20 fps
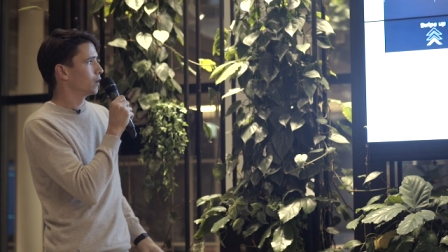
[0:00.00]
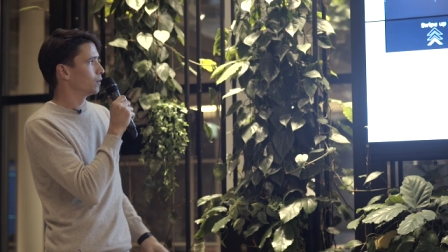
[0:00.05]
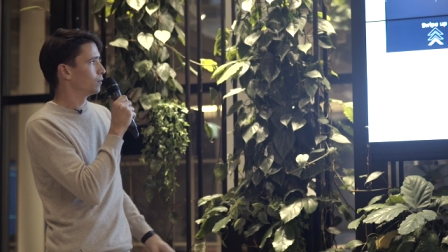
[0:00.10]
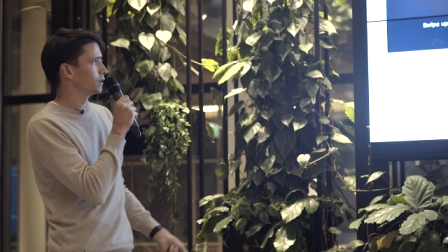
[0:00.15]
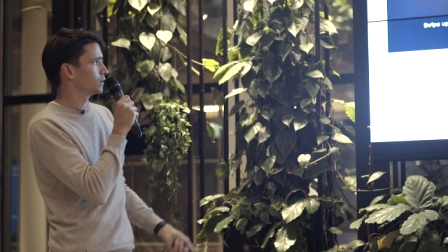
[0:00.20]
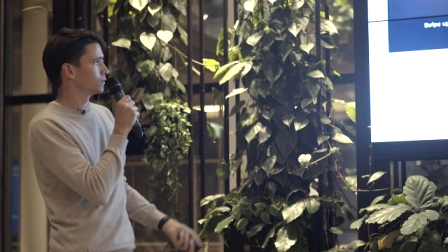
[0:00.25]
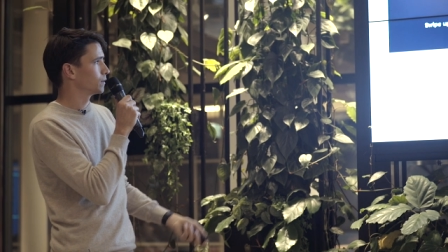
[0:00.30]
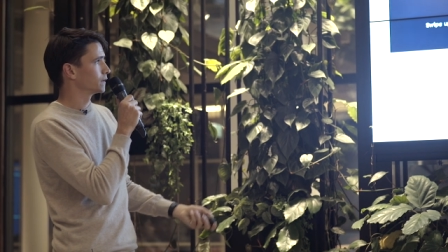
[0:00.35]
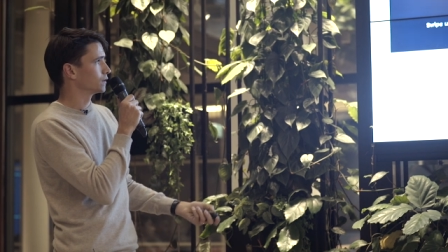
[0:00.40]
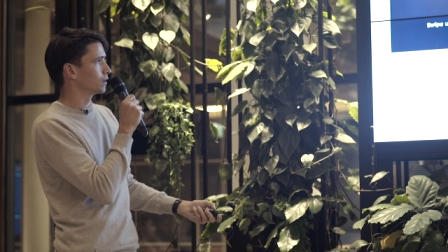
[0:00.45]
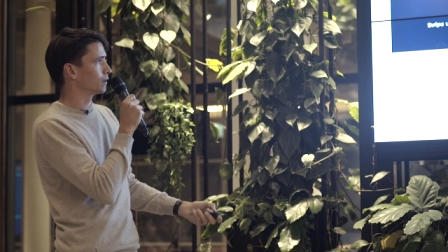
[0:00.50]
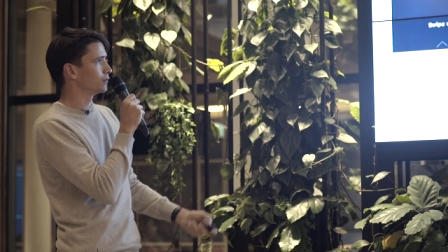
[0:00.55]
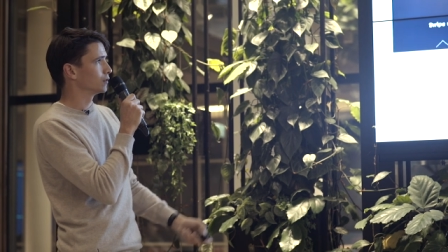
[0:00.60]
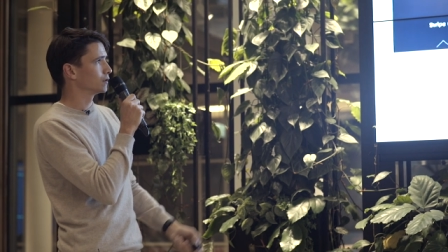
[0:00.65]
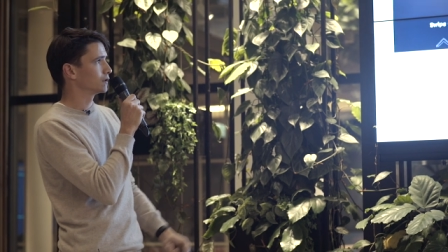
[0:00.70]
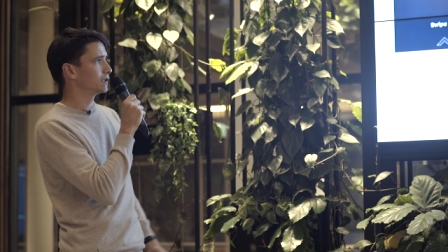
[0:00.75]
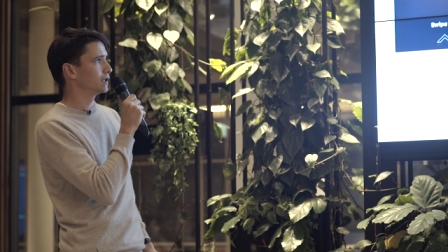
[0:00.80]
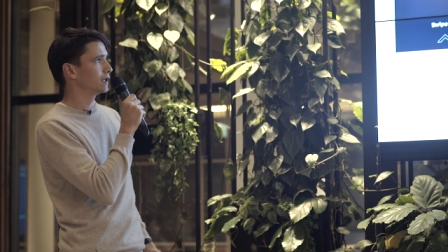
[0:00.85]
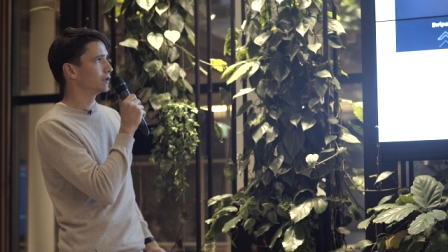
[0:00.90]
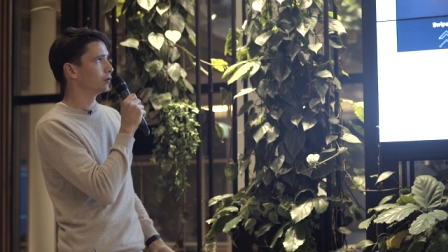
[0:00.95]
which was
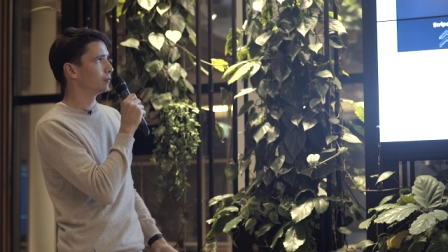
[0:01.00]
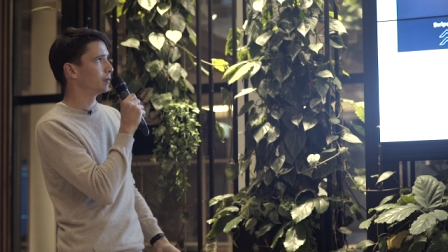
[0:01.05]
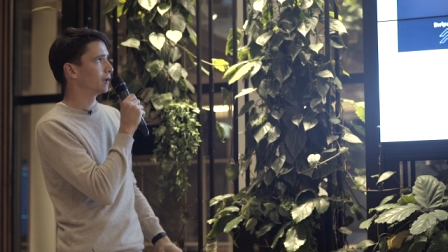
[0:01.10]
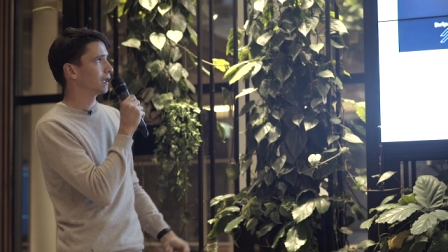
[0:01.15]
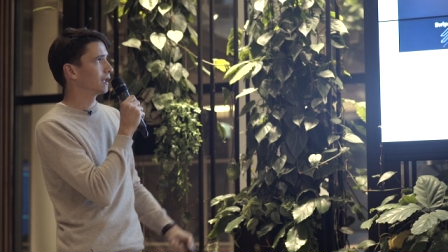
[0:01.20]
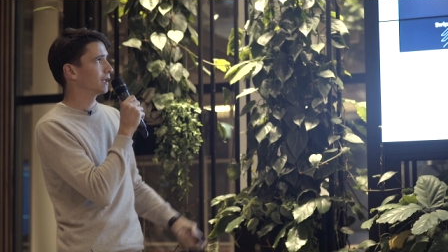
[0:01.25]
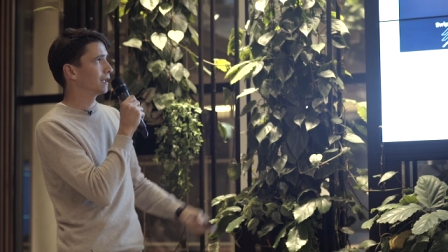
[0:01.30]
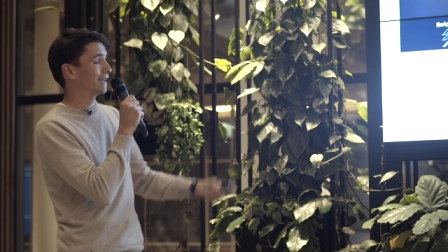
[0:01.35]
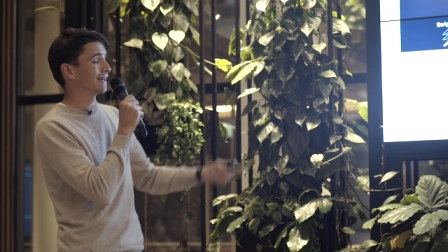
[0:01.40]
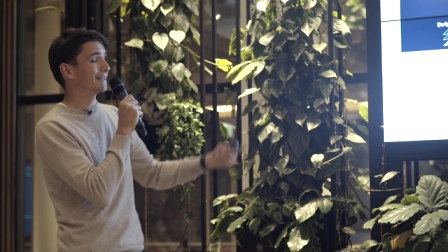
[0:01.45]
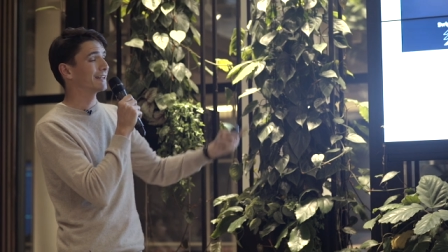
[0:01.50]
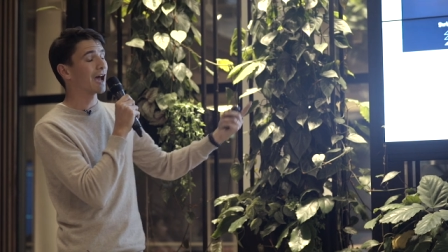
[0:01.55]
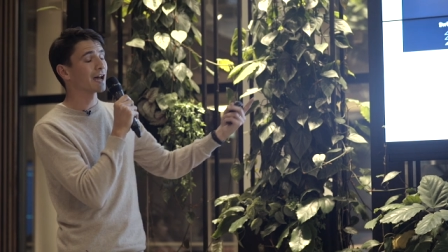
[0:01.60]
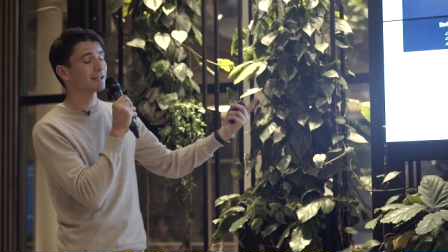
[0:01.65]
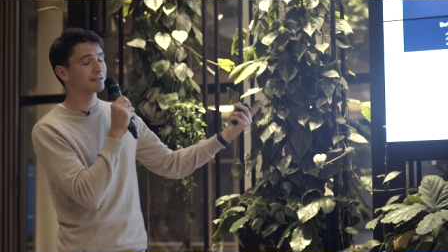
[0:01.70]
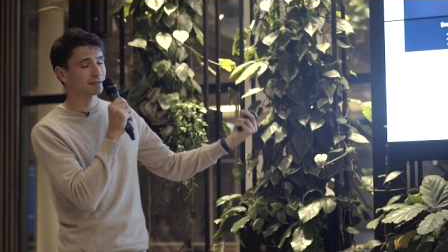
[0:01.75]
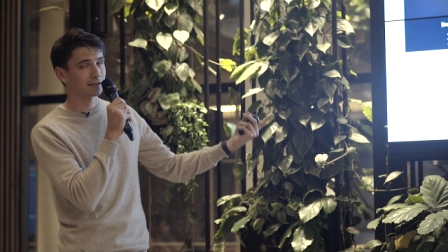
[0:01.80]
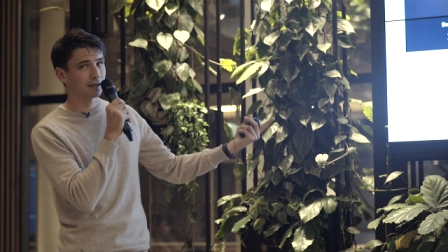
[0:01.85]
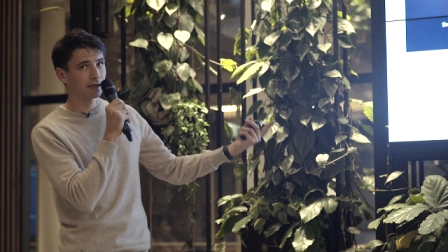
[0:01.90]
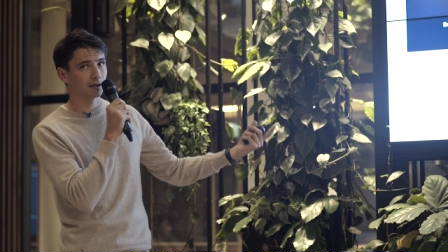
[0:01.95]
obviously at the beginning at,
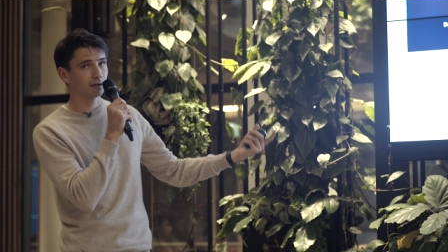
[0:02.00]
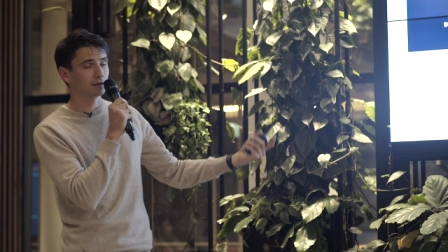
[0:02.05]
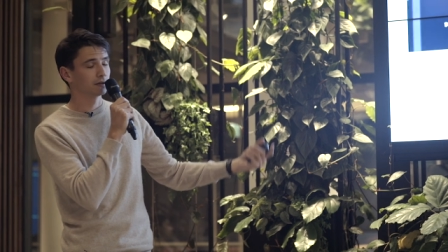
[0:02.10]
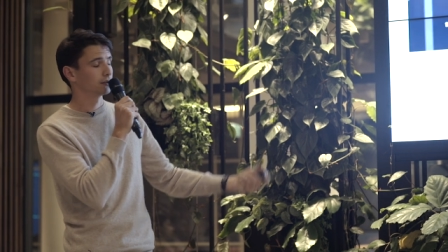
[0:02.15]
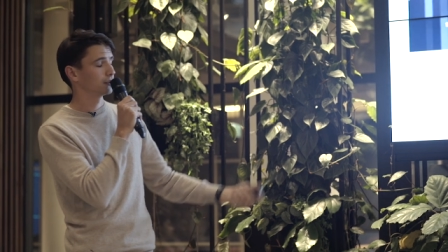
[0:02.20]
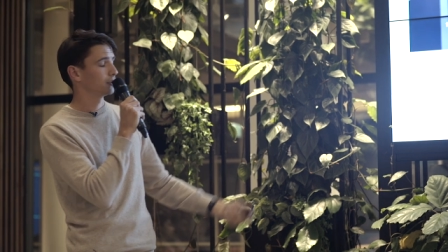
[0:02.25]
at scale,